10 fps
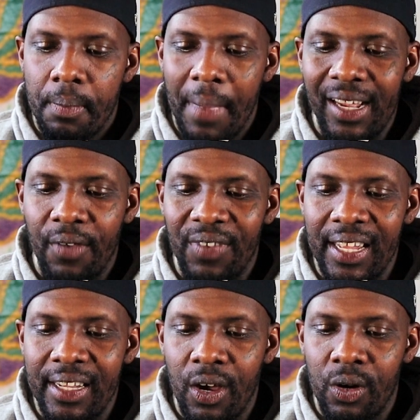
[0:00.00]
make a
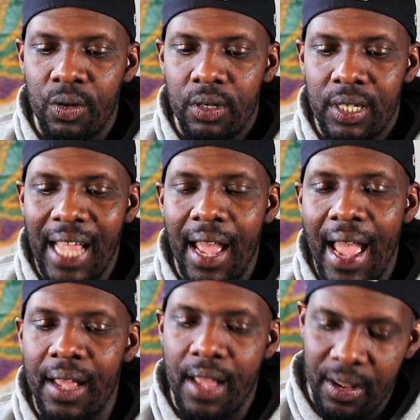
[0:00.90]
video. Cause I,
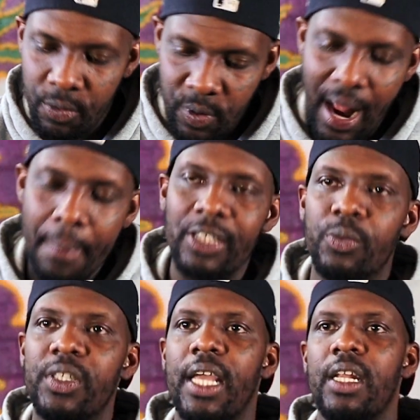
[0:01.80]
I, I what I
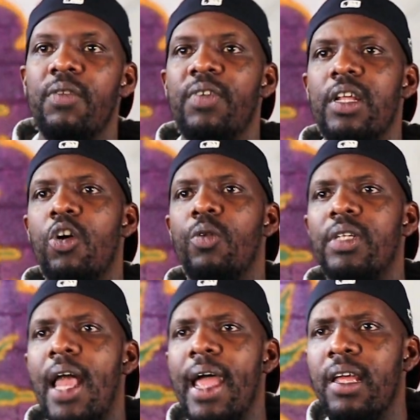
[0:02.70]
basically was saying in the video
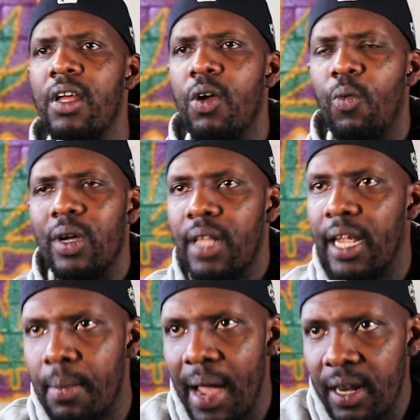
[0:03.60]
was like, one
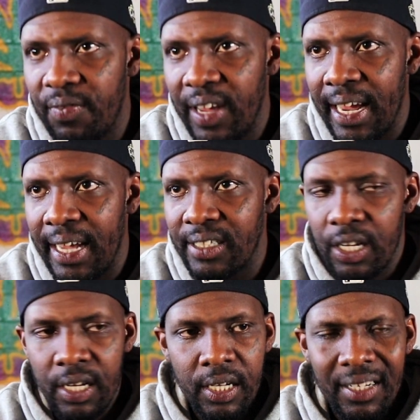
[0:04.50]
thing about the feds,
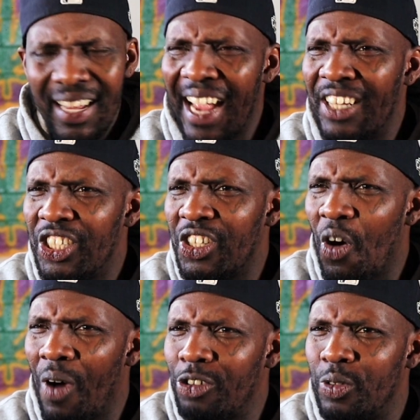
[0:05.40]
they ain't just
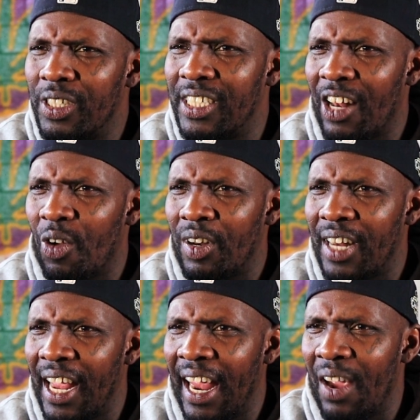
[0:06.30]
gonna want you to tell on the
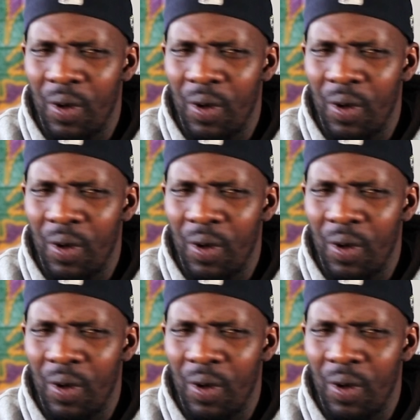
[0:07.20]
dead.